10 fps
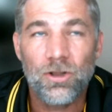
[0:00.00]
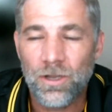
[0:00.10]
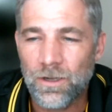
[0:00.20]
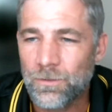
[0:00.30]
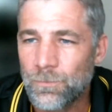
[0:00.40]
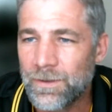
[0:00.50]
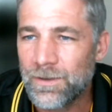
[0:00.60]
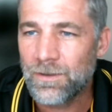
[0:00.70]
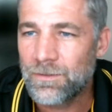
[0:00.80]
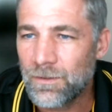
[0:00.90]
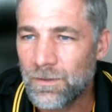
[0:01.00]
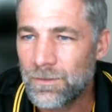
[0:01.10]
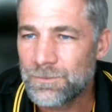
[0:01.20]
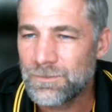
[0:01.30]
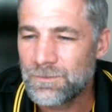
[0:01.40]
along with
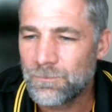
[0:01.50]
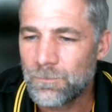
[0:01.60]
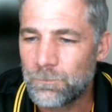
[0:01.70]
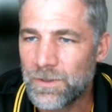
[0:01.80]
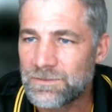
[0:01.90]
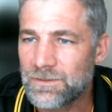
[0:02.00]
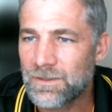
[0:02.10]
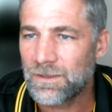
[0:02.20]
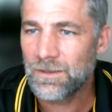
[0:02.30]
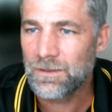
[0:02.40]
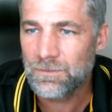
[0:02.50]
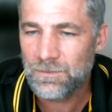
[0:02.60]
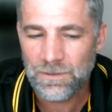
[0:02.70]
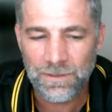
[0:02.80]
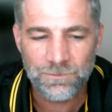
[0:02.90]
basic
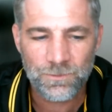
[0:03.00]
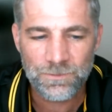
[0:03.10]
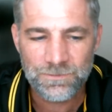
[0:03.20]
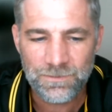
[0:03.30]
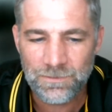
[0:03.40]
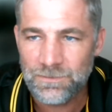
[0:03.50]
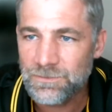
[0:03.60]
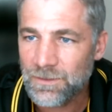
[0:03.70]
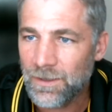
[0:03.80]
interest in